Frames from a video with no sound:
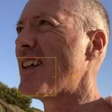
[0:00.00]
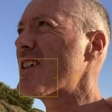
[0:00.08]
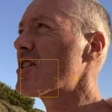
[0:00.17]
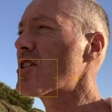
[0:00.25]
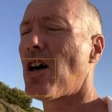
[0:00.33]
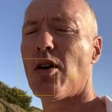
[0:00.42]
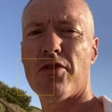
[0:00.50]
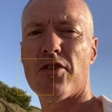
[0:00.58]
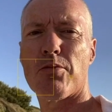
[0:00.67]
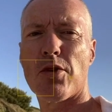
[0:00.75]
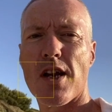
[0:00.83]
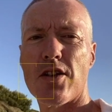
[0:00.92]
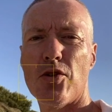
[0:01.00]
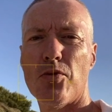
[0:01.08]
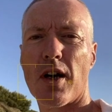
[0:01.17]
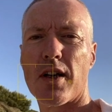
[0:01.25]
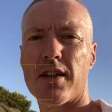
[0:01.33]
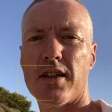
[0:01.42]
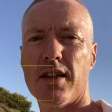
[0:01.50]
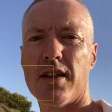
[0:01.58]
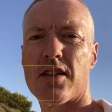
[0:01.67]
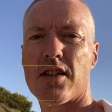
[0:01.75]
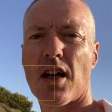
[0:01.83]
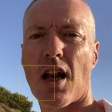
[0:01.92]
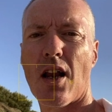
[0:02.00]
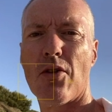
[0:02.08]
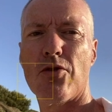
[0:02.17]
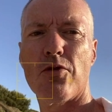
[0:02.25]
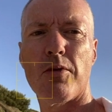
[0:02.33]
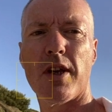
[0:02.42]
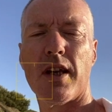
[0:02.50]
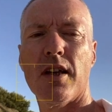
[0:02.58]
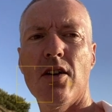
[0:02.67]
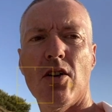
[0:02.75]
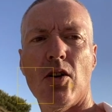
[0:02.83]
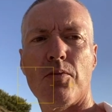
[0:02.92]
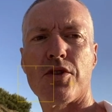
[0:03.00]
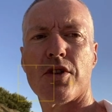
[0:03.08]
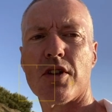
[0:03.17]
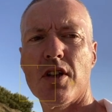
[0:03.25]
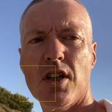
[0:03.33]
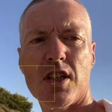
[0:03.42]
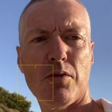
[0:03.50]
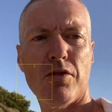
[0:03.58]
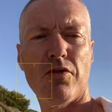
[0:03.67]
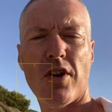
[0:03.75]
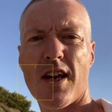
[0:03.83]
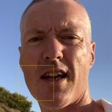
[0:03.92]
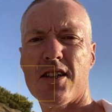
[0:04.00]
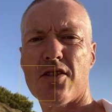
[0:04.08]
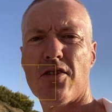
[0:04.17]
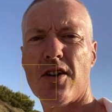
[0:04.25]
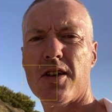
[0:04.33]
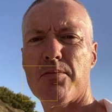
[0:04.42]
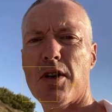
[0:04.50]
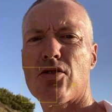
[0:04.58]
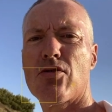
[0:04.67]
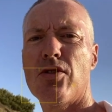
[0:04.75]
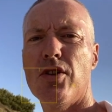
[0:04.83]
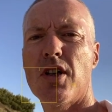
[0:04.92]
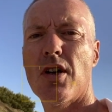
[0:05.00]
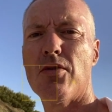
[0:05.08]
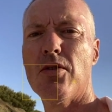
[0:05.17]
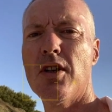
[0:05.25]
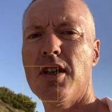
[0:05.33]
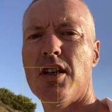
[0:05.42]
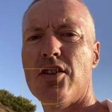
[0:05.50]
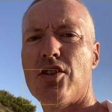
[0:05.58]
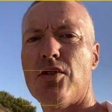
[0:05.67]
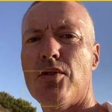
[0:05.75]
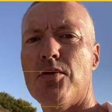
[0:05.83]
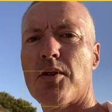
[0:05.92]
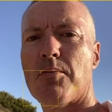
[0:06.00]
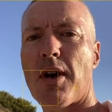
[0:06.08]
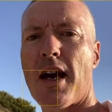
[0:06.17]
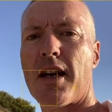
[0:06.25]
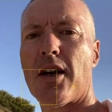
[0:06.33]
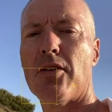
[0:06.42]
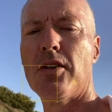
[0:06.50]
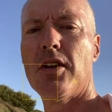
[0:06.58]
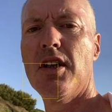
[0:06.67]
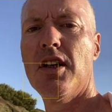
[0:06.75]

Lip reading: And let's start with the brand new one. It's the Clone Me option. So on the right hand side, make sure you go and choose pano,